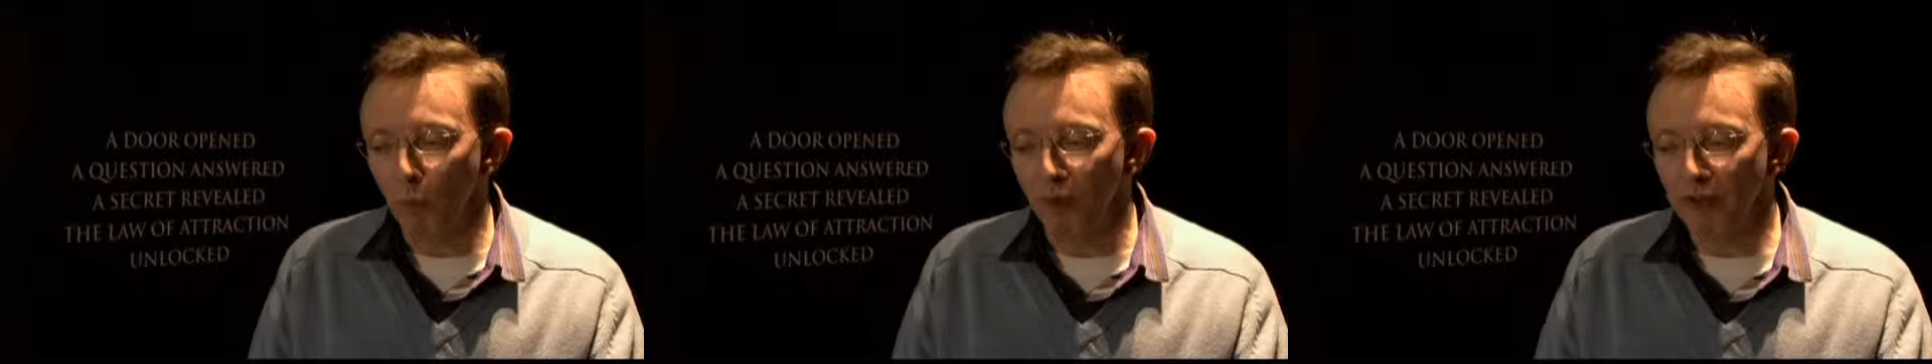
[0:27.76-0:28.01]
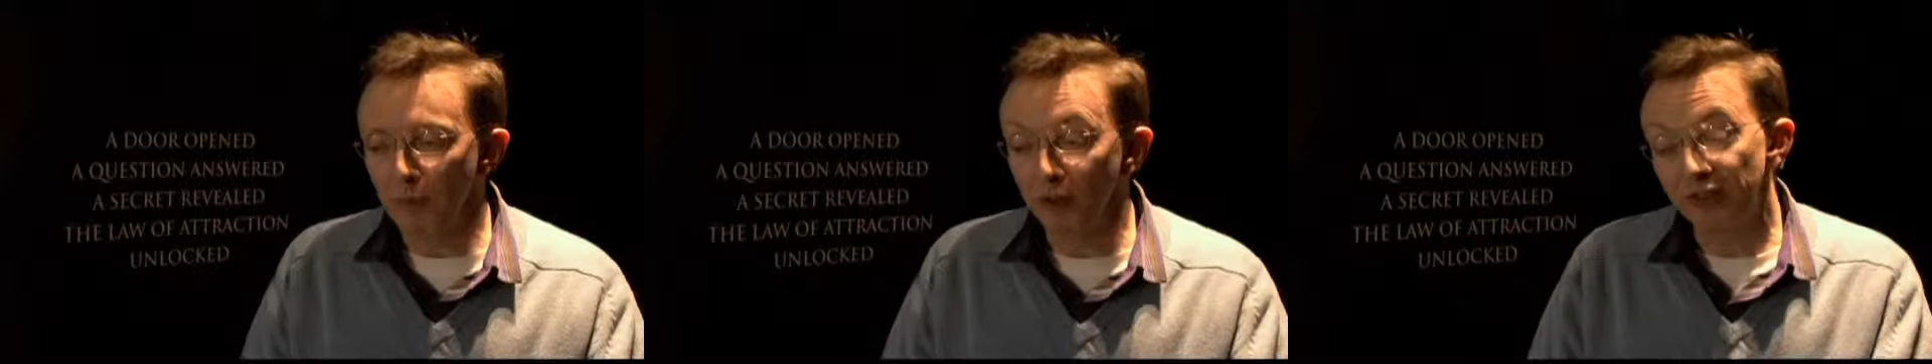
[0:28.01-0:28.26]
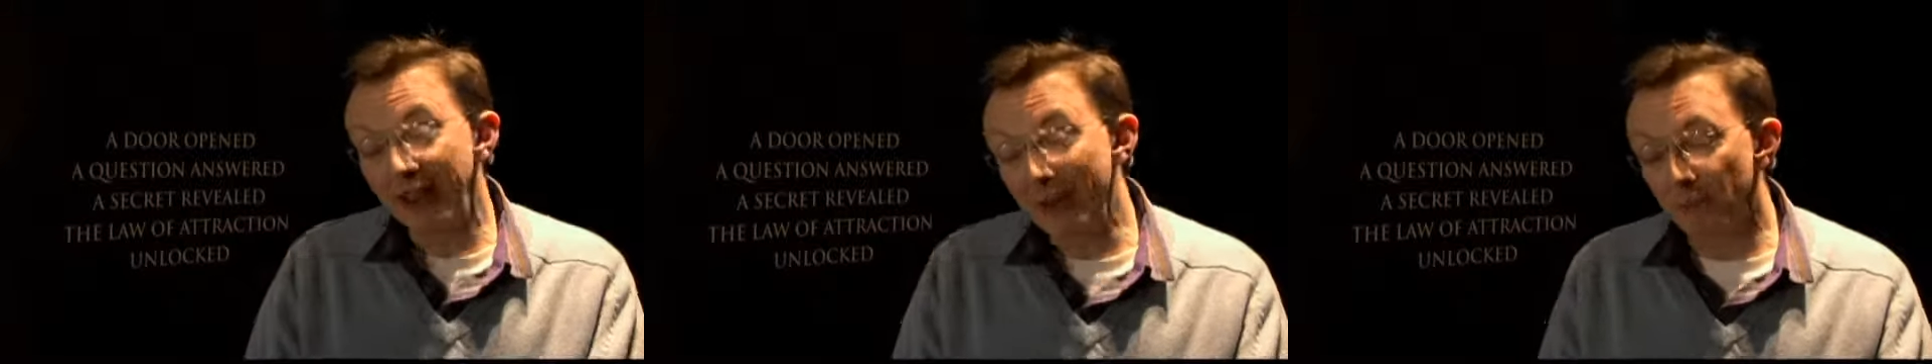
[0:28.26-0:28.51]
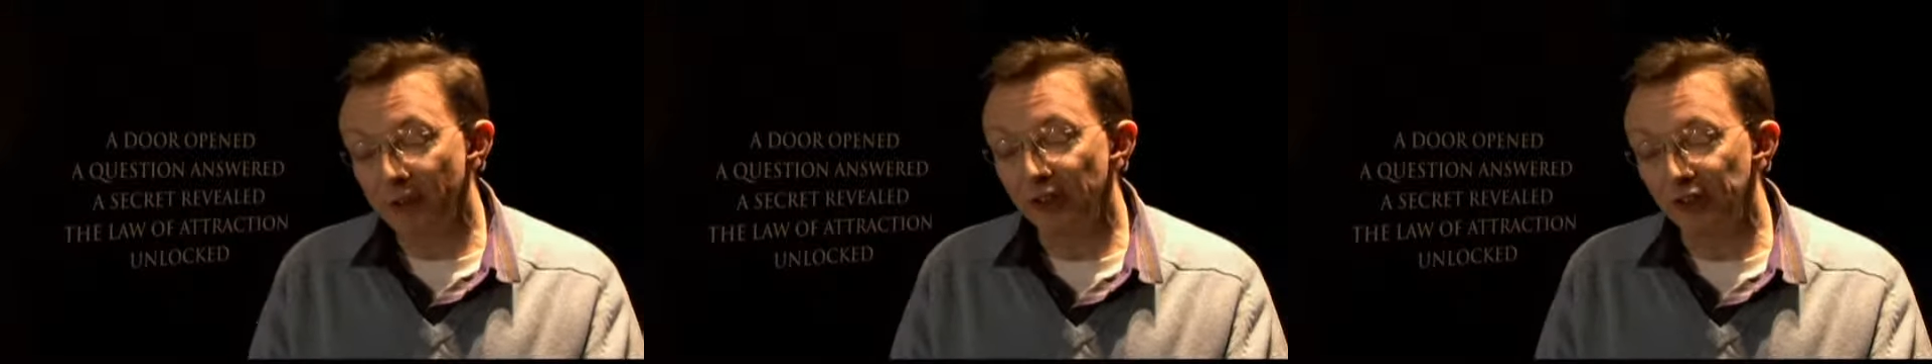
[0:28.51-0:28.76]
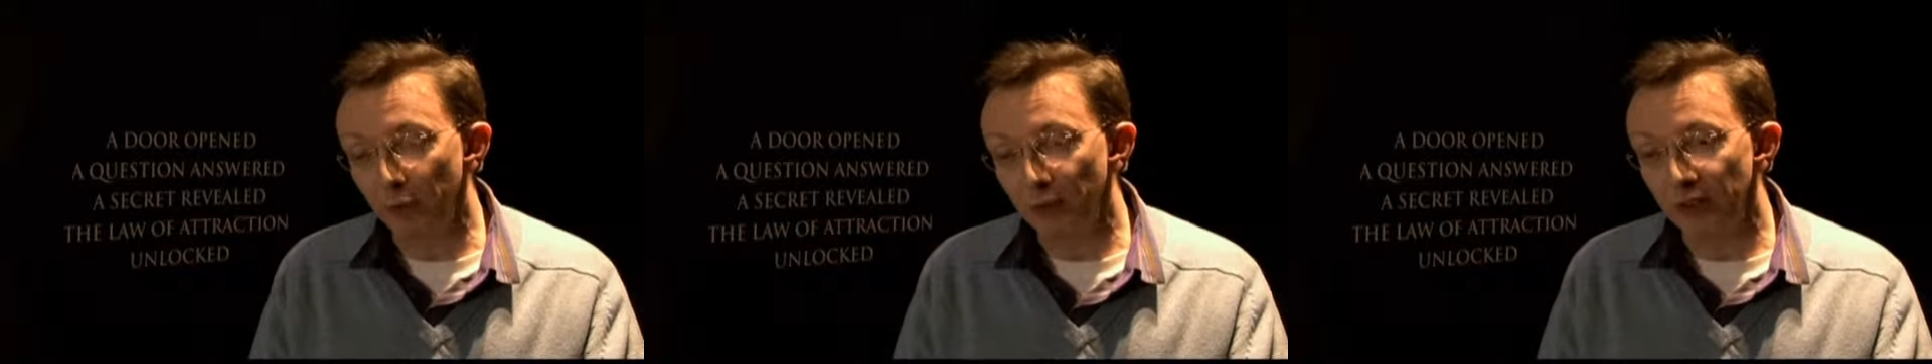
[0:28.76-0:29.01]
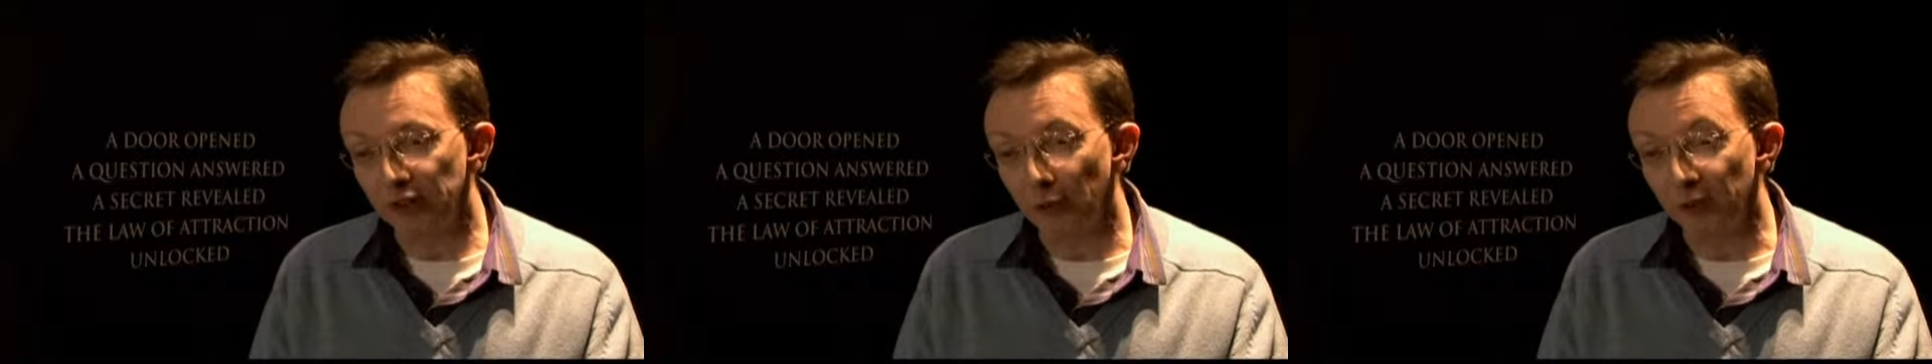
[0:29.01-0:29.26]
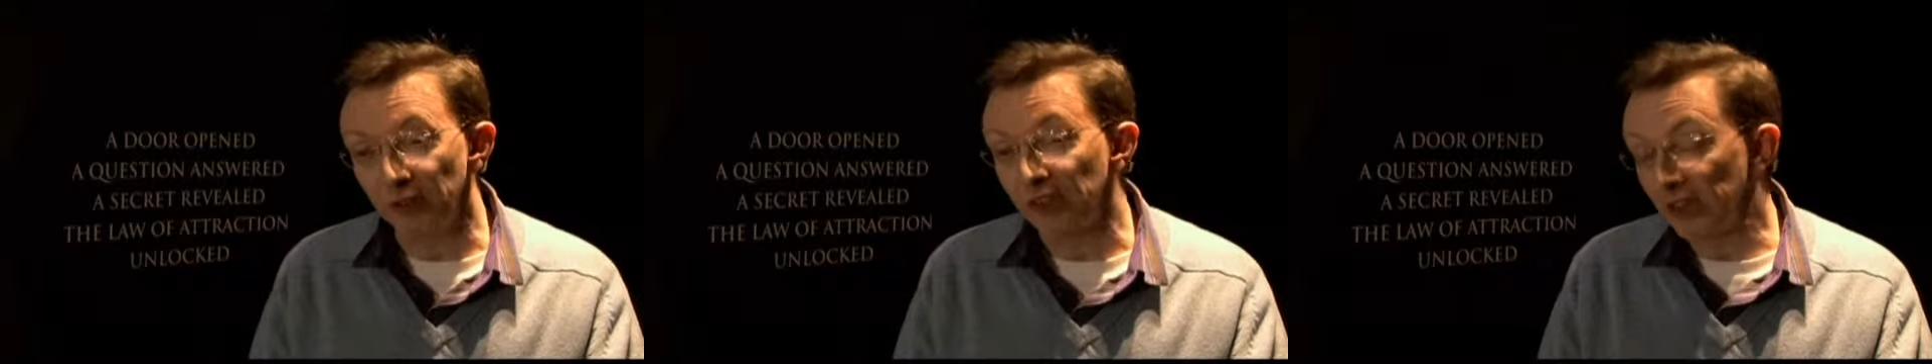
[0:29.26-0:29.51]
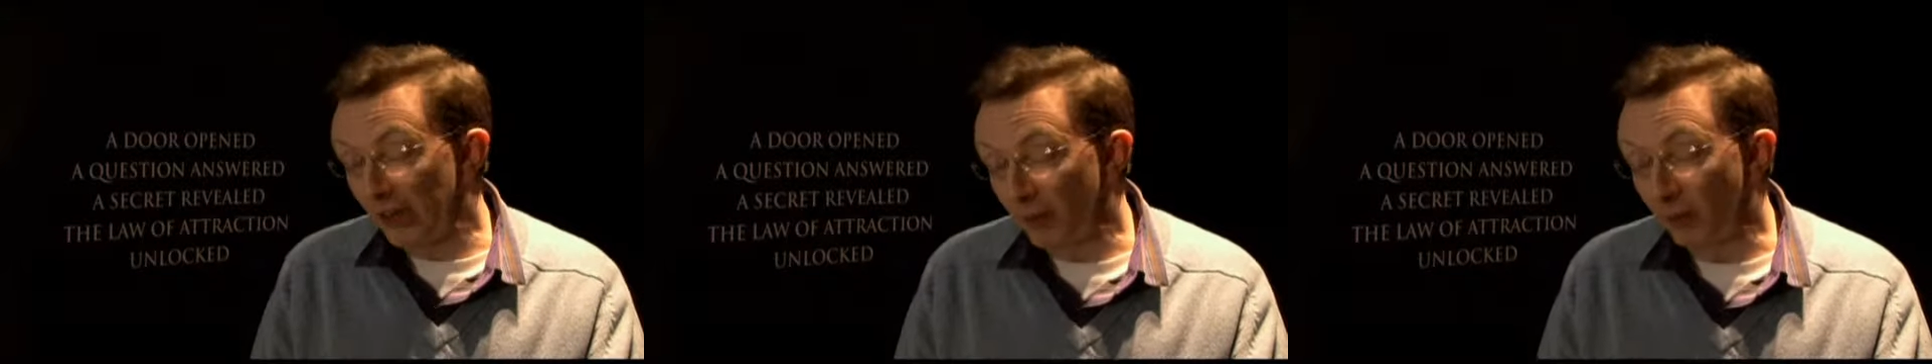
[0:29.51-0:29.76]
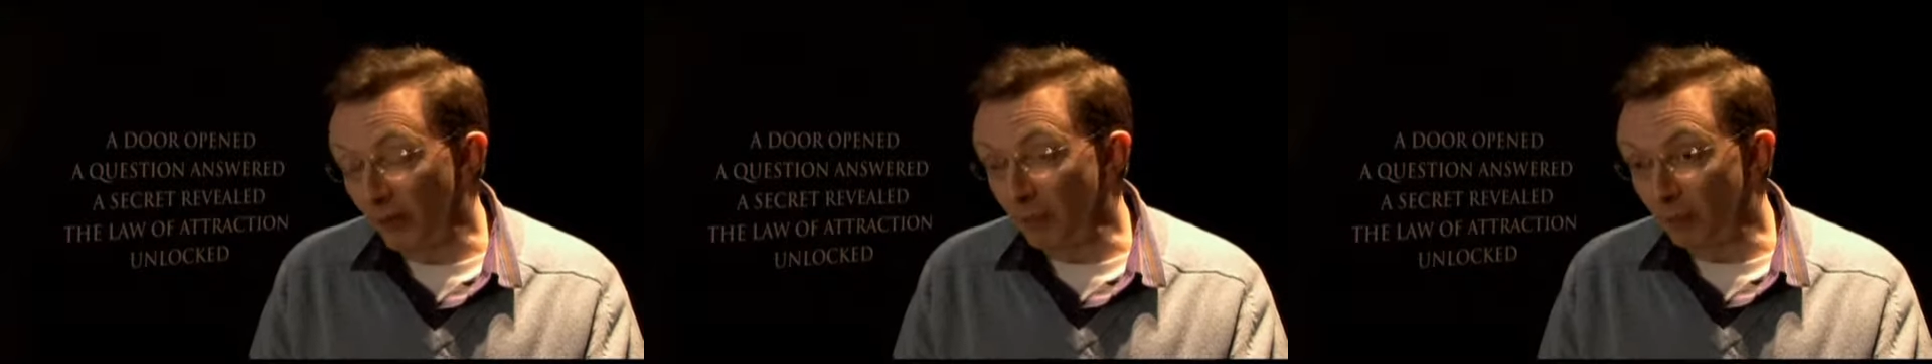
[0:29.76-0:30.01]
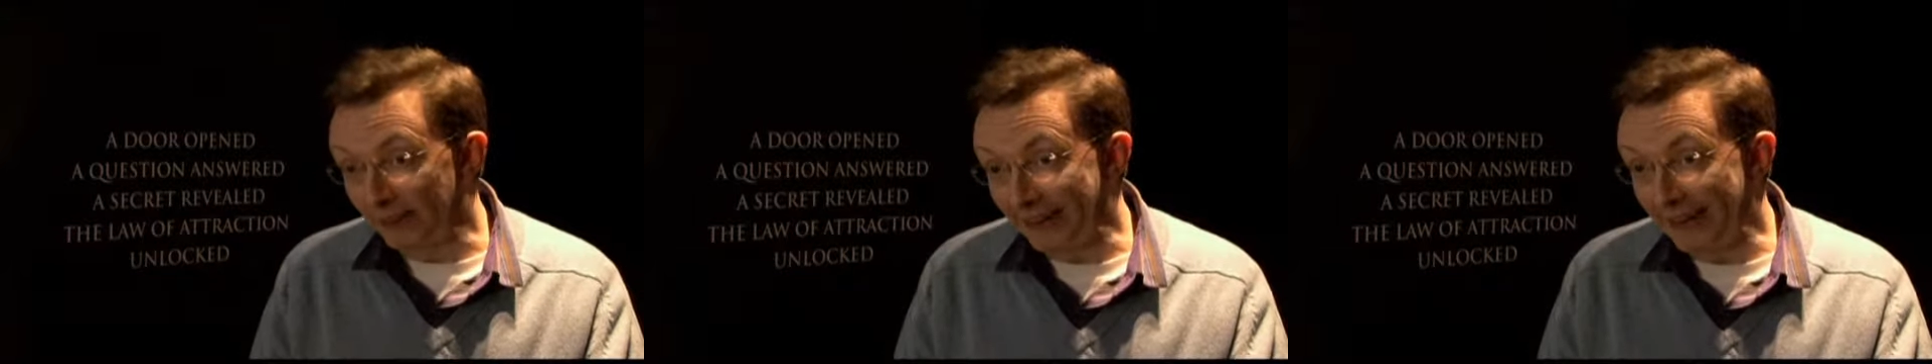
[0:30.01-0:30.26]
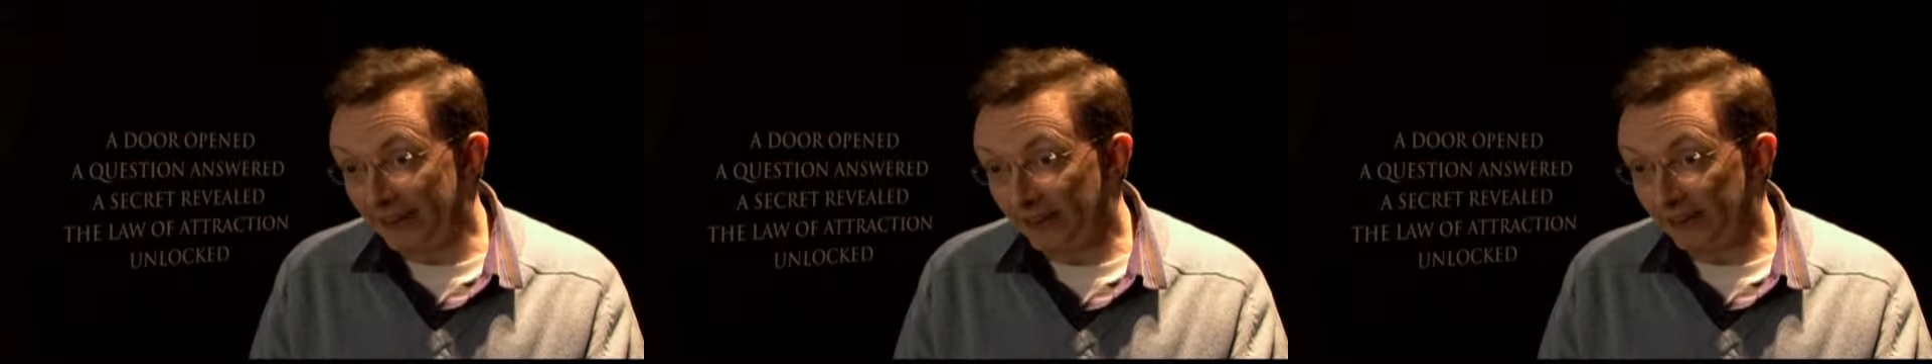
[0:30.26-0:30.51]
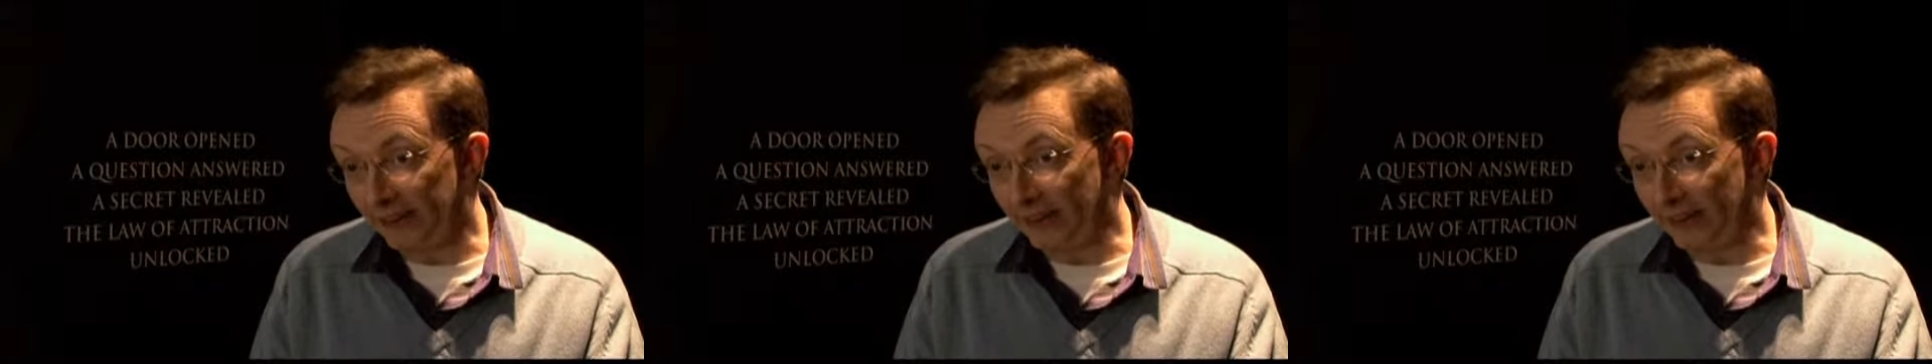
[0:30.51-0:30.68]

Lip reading: Within about 10 minutes, I realised I was in exactly the right place.